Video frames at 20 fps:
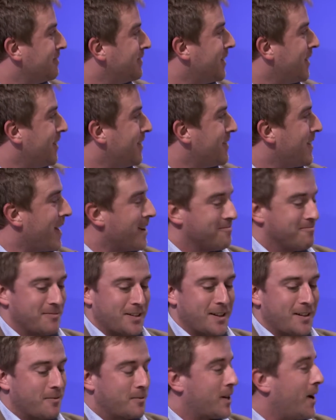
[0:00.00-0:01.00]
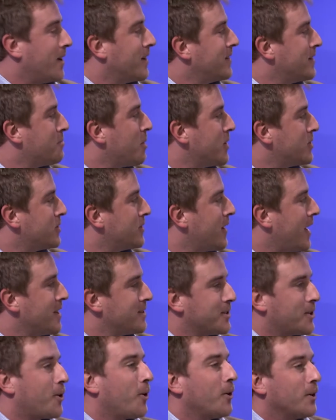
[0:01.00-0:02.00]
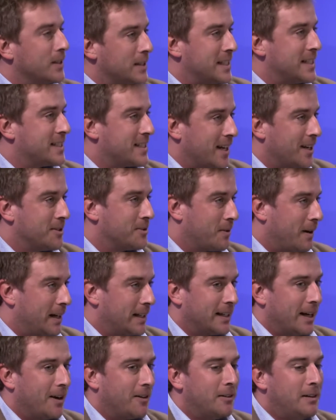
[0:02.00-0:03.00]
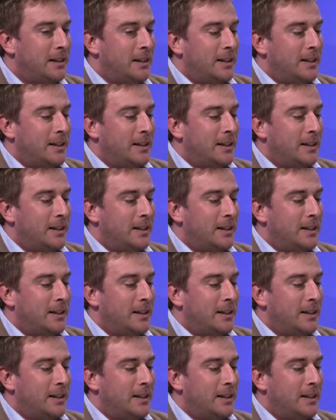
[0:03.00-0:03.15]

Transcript: cutting the budget as it currently stands right now.